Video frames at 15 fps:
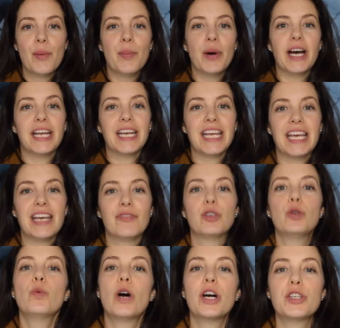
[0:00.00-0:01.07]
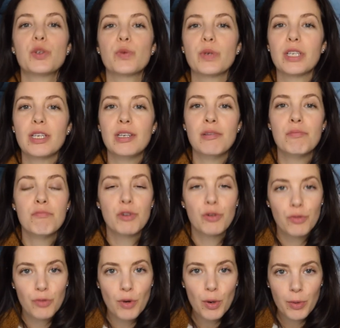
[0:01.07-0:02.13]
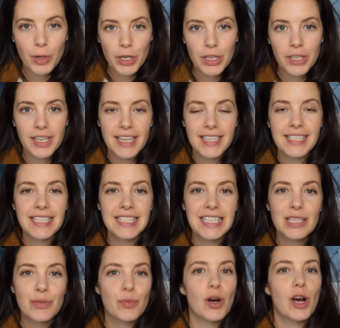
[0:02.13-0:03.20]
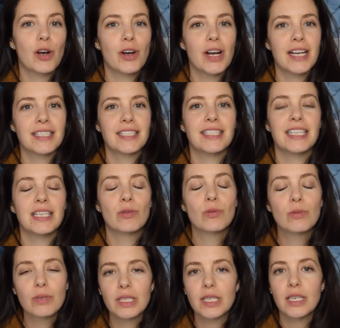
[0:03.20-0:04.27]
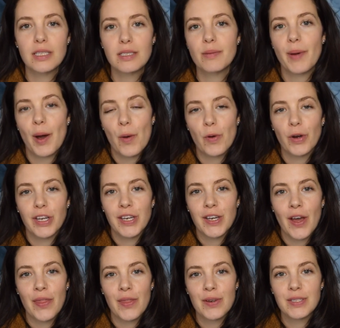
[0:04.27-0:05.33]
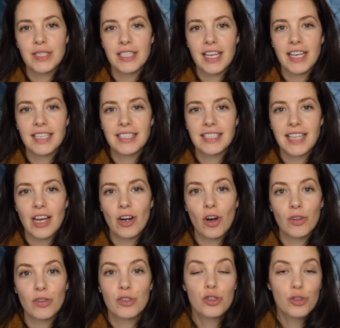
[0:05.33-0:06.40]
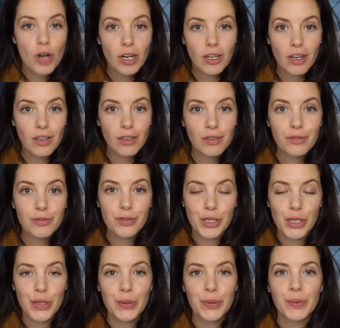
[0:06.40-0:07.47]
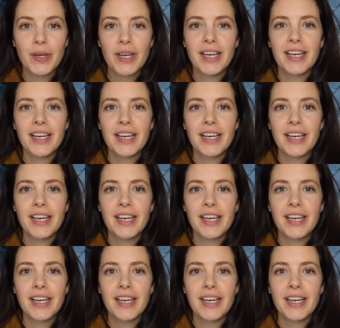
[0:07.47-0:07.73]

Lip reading: But if you want to really move forward and see the progress, it really is about working on those things that are the struggle for you.